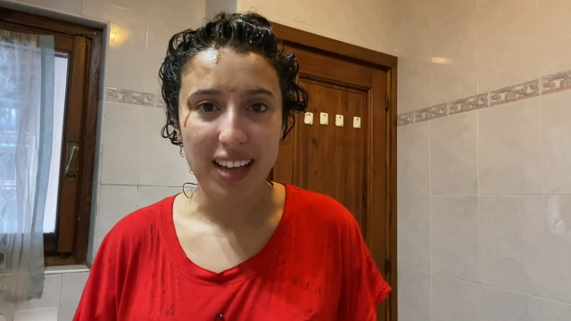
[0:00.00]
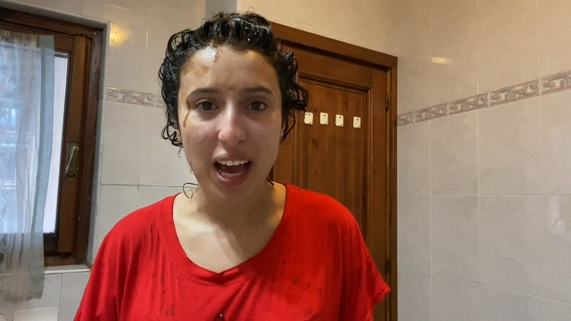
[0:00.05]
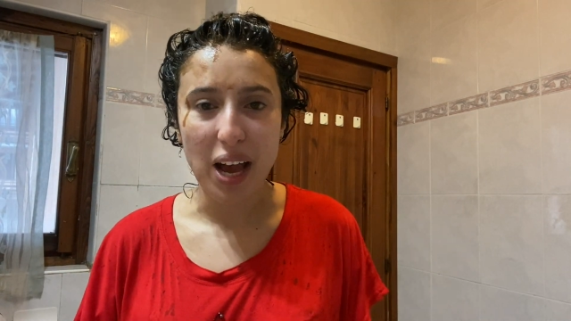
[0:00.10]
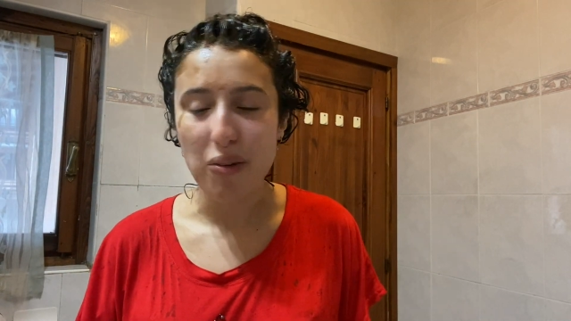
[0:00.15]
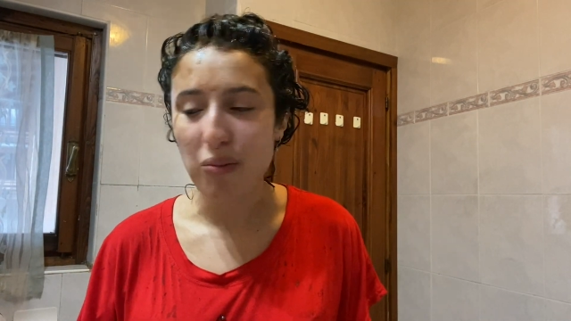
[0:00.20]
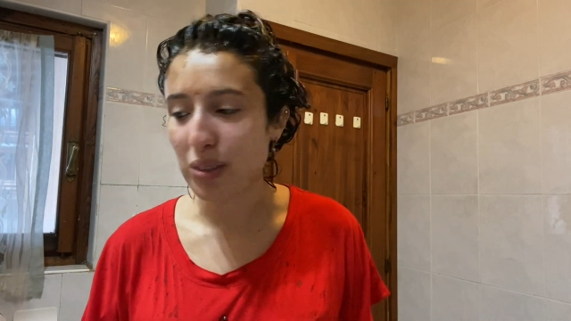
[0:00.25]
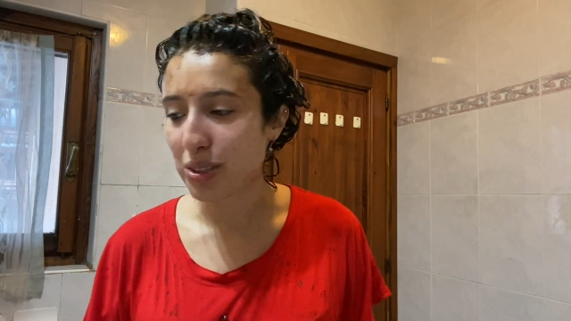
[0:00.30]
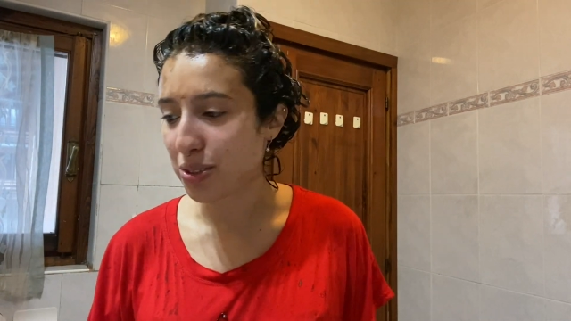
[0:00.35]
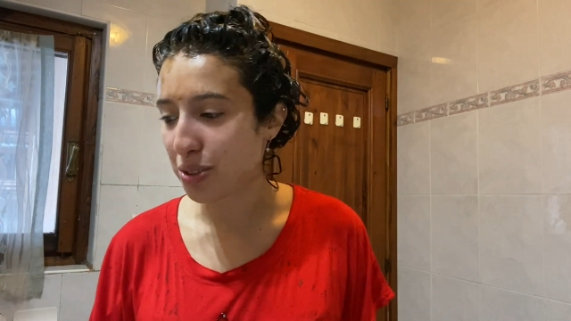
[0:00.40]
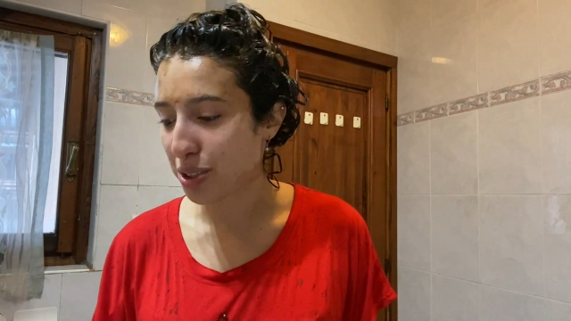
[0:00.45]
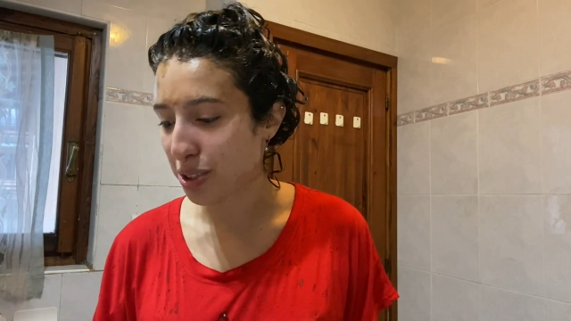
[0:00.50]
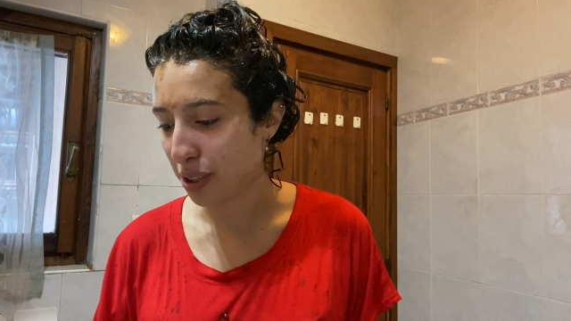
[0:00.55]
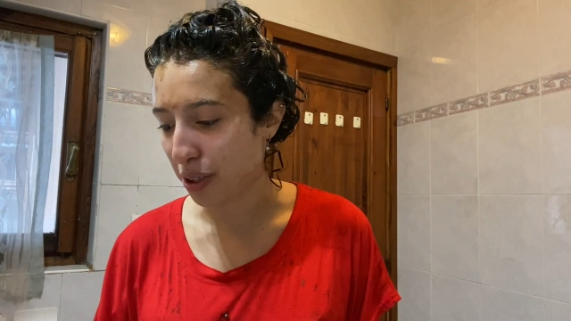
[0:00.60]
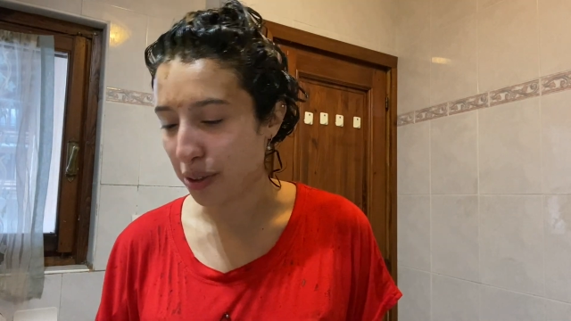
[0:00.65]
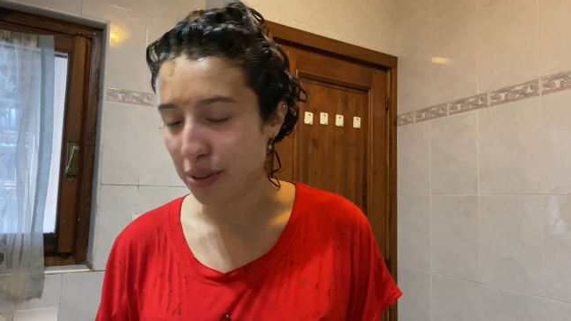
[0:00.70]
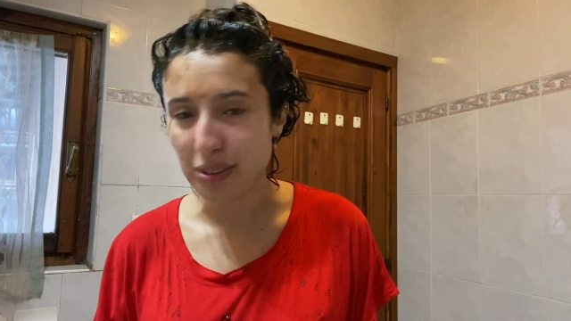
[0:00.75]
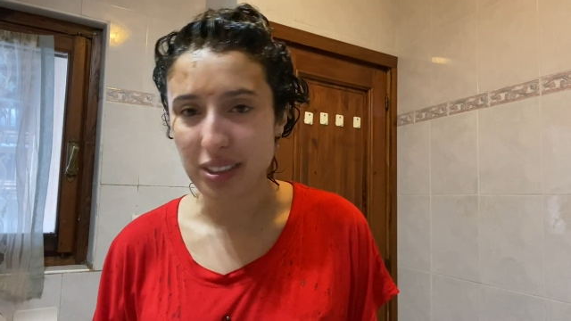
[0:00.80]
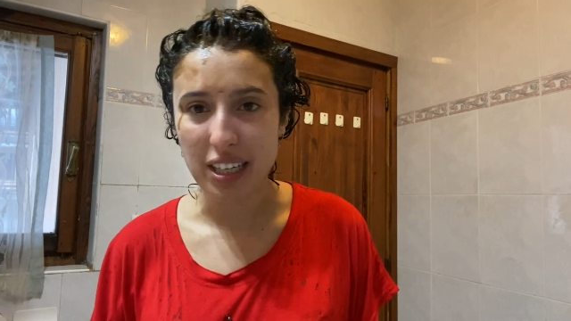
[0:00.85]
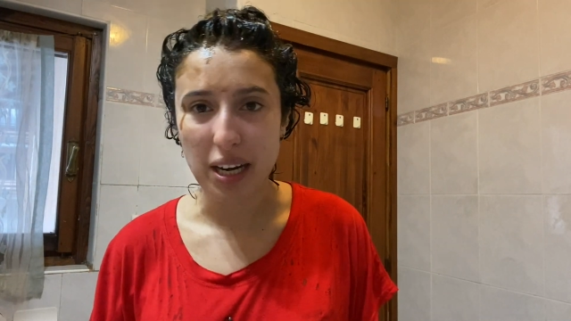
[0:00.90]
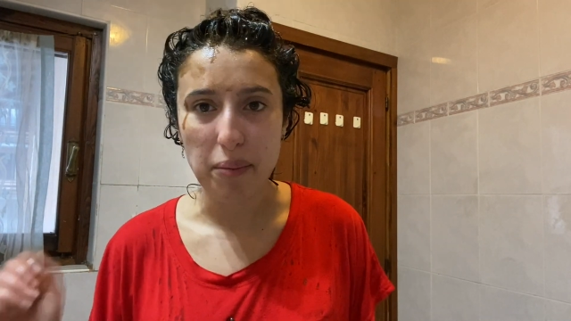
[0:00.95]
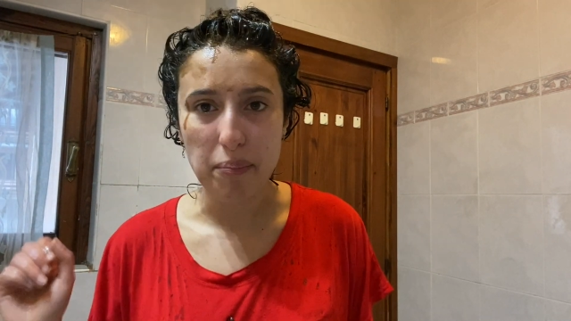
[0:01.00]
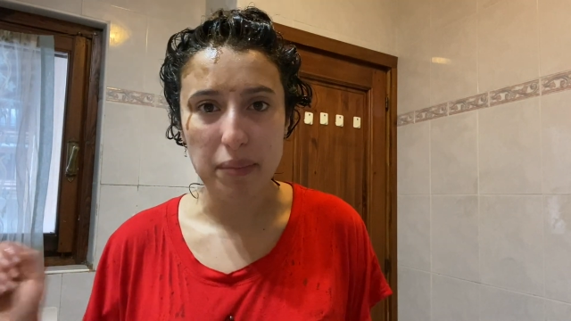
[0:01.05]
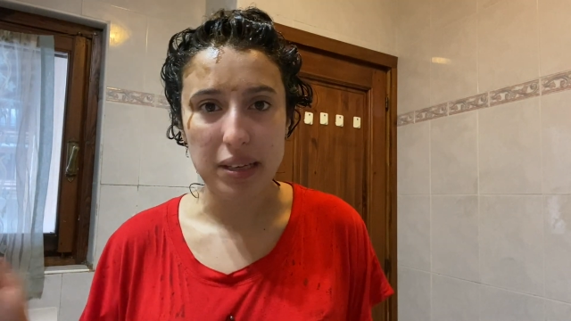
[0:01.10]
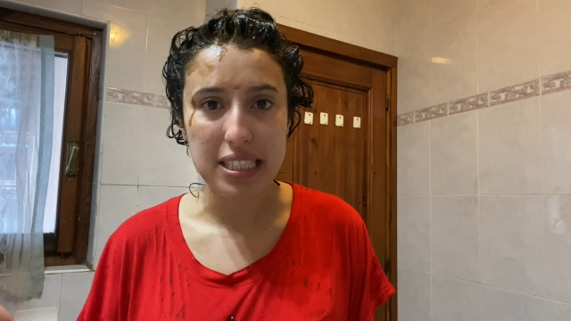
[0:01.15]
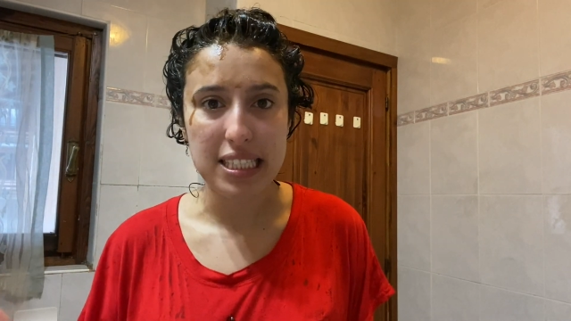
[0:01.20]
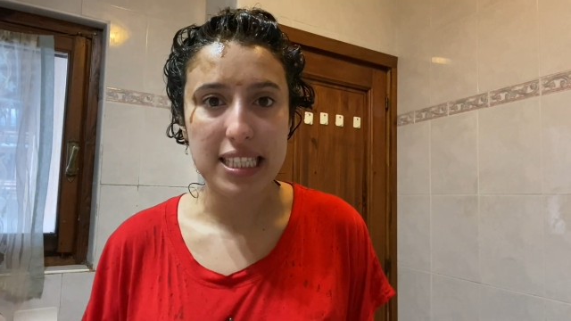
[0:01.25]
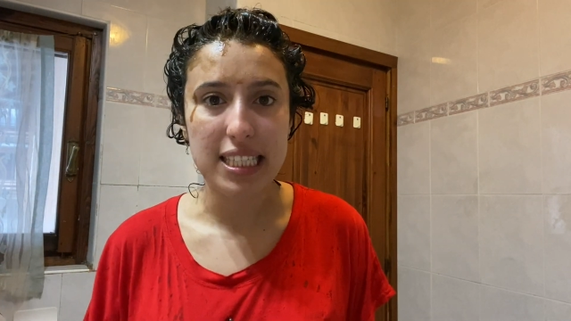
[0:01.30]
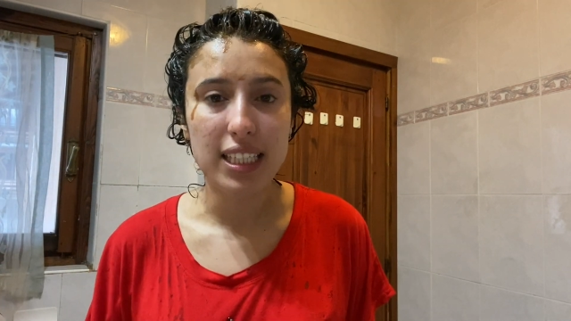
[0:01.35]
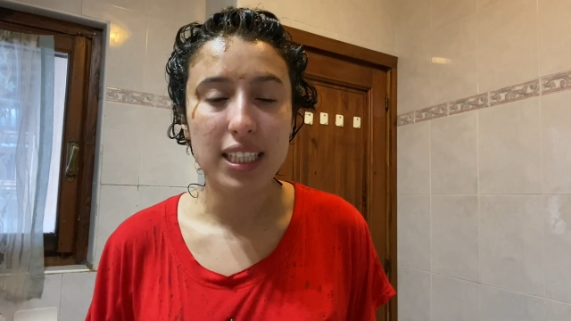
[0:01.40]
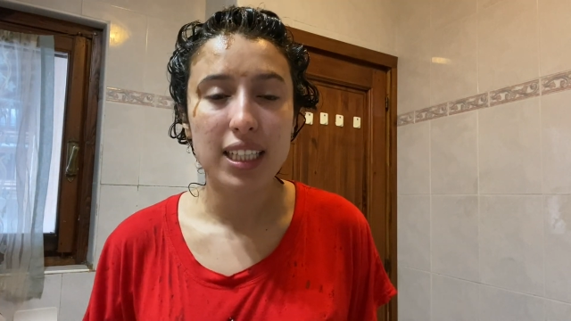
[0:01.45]
I want to show you that I'm
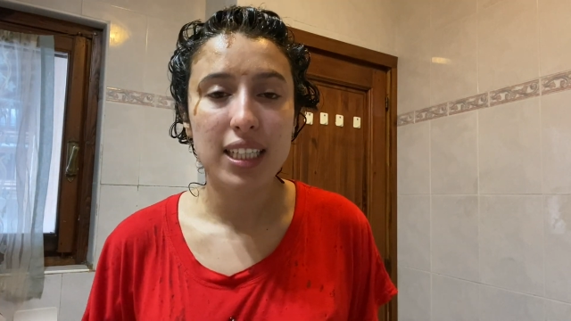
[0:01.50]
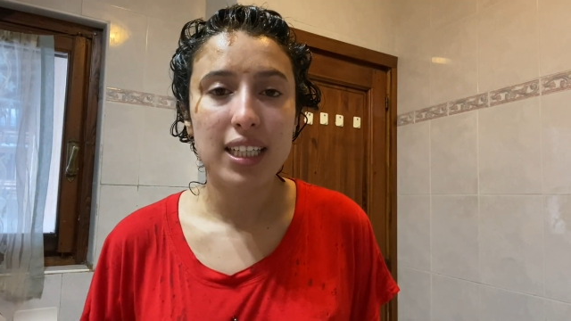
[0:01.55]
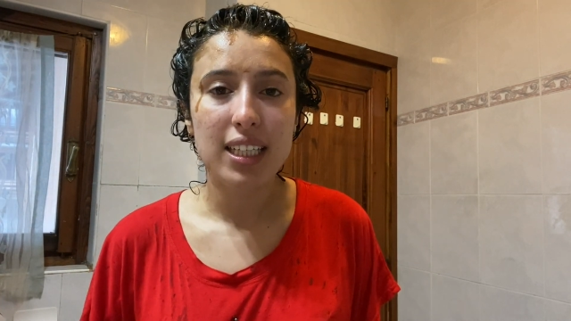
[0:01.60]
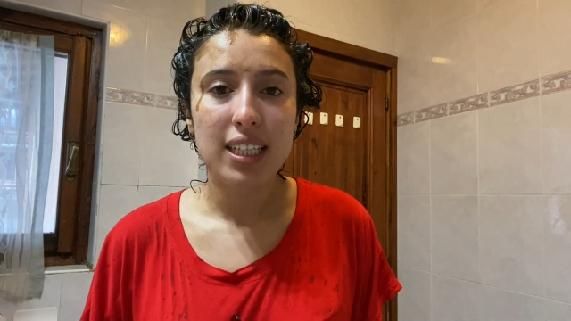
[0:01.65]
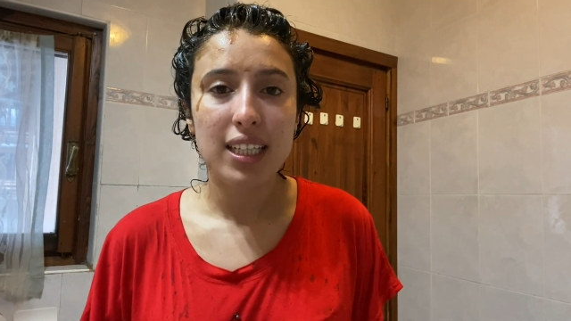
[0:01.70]
messy.